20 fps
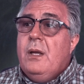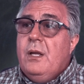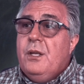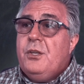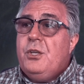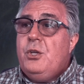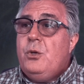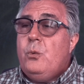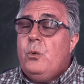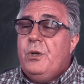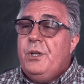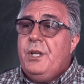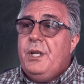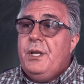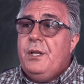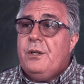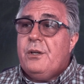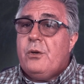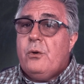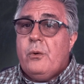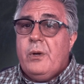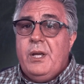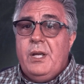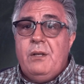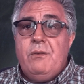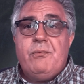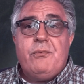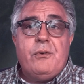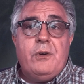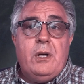you would
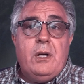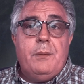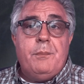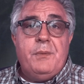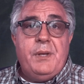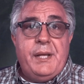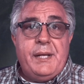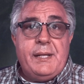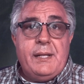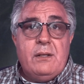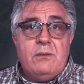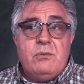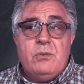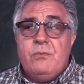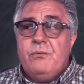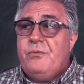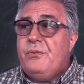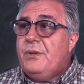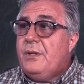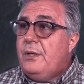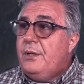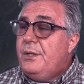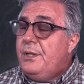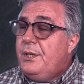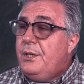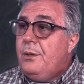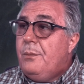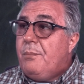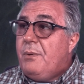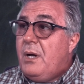integrate from negative
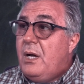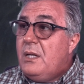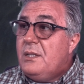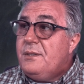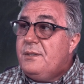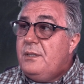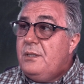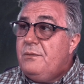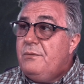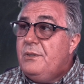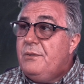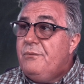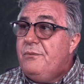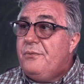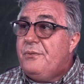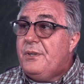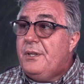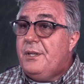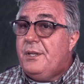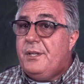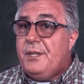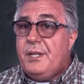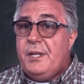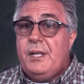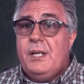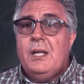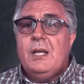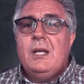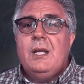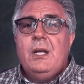infinity to positive
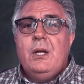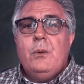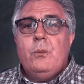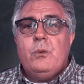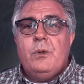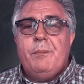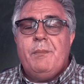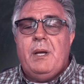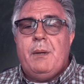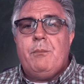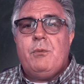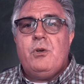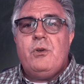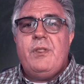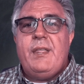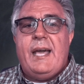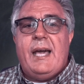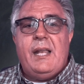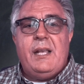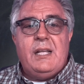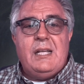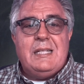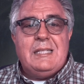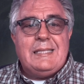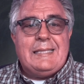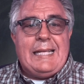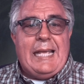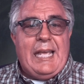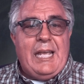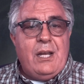infinity. Remember, that
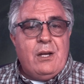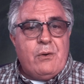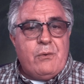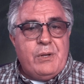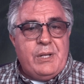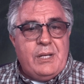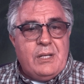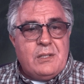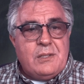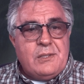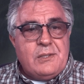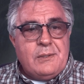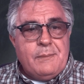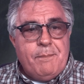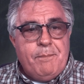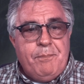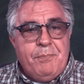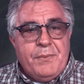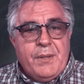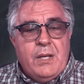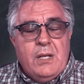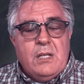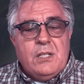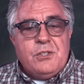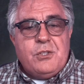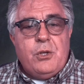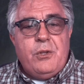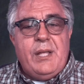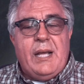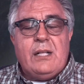is areas.
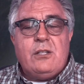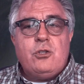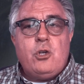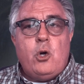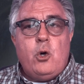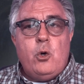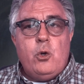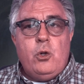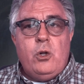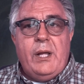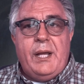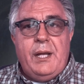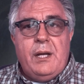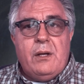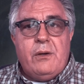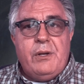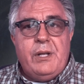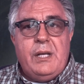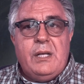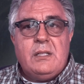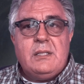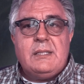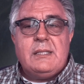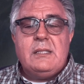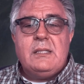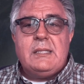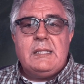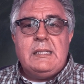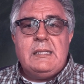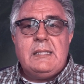So that total area,
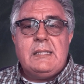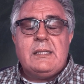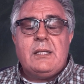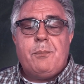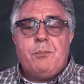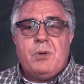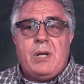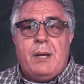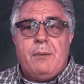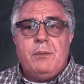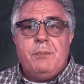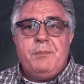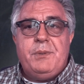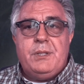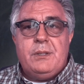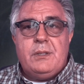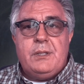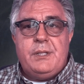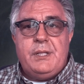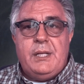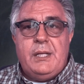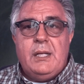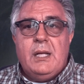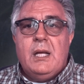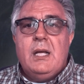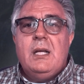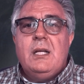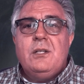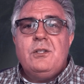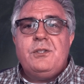since this is a probability
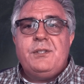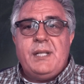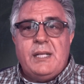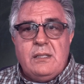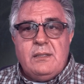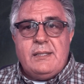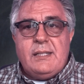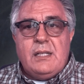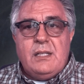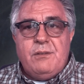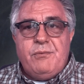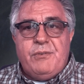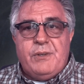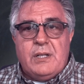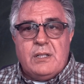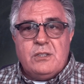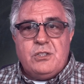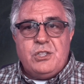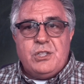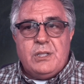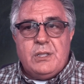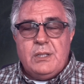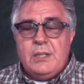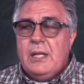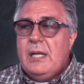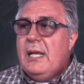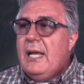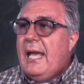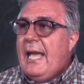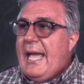density
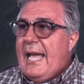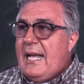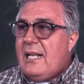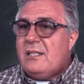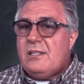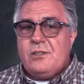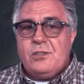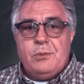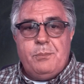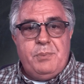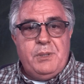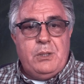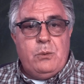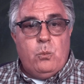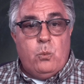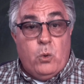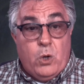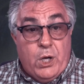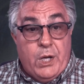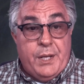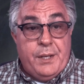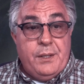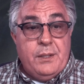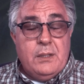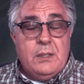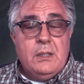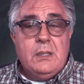function, has to be 1.